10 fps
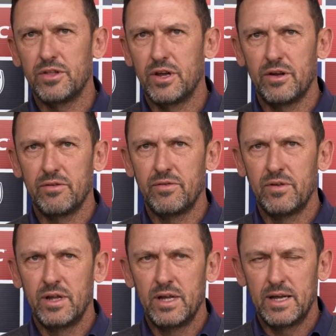they're
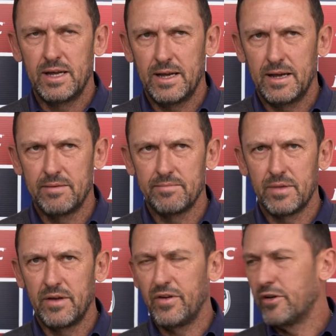
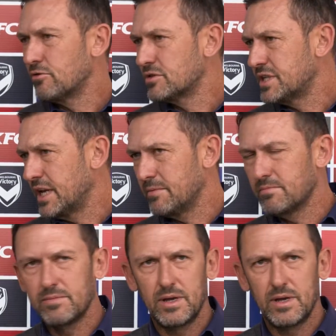a very good team.